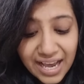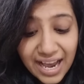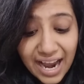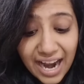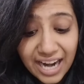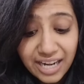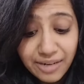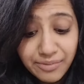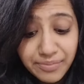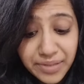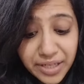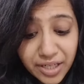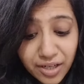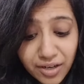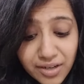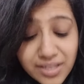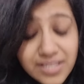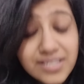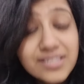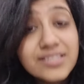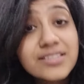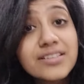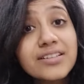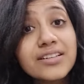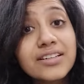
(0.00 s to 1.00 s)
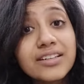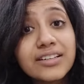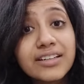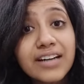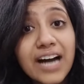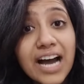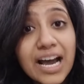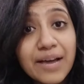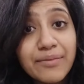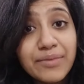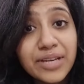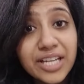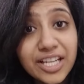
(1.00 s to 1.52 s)
And because
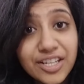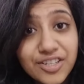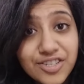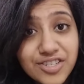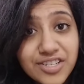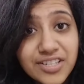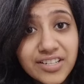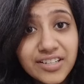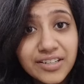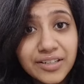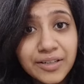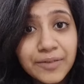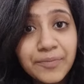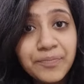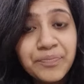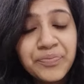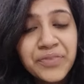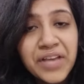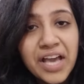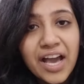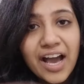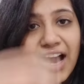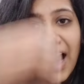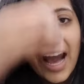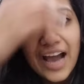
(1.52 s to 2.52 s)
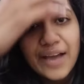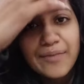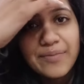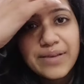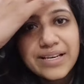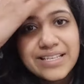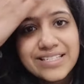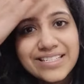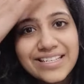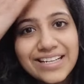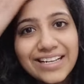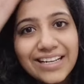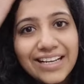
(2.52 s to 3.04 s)
I'm an engineer, I
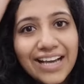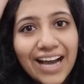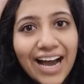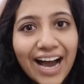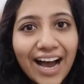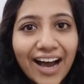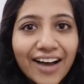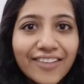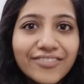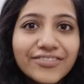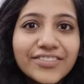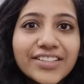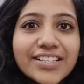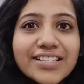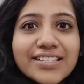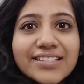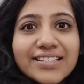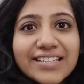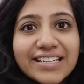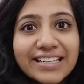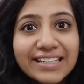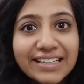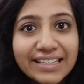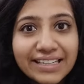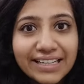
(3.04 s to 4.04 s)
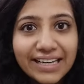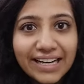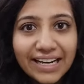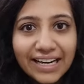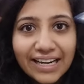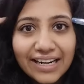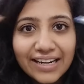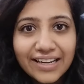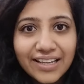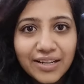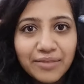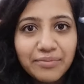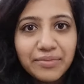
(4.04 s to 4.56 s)
basically have this
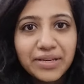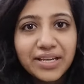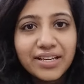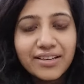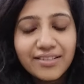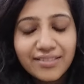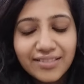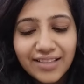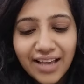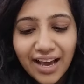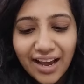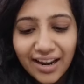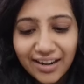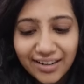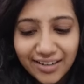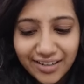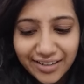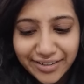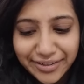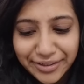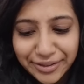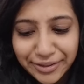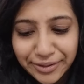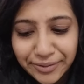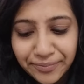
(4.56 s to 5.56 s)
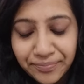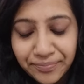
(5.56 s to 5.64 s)
ingrained in me that